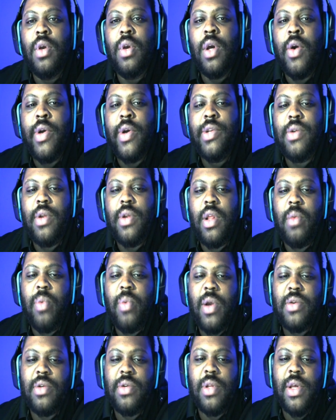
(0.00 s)
Going to another
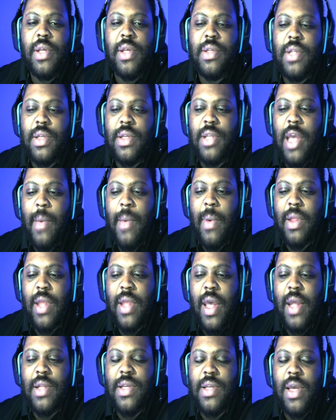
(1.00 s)
press release. This came out
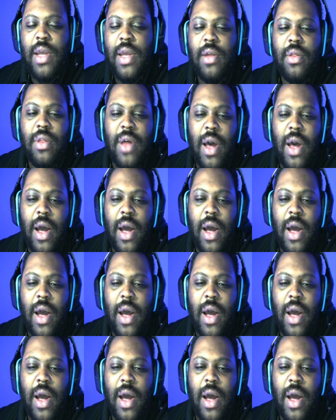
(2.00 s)
the eighteenth.